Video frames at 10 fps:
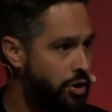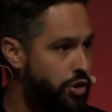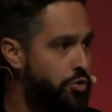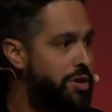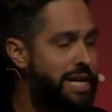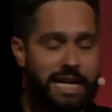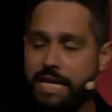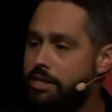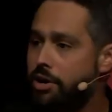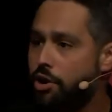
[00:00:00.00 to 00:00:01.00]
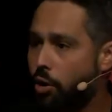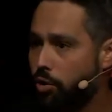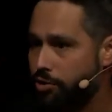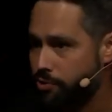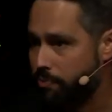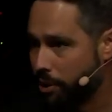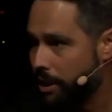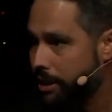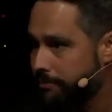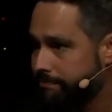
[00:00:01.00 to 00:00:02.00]
You need to know this
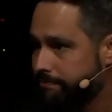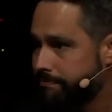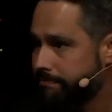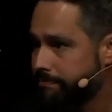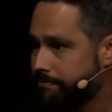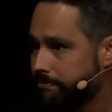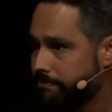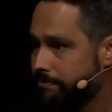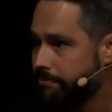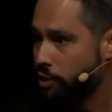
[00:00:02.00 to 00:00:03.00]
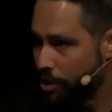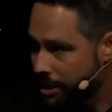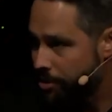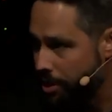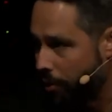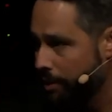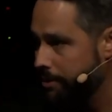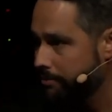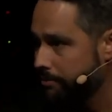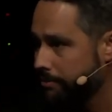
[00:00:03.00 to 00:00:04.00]
book. You need to know it.
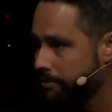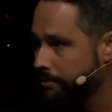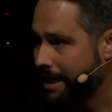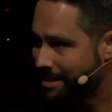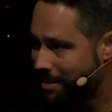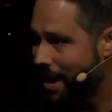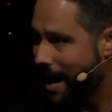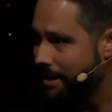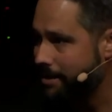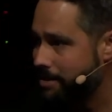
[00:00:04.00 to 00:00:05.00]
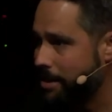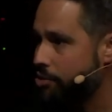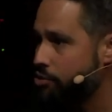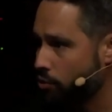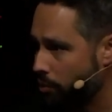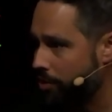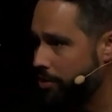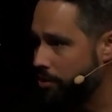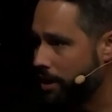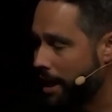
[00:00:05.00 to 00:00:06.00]
It's that essential
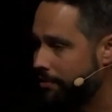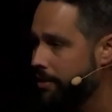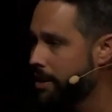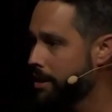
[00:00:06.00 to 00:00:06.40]
within your life.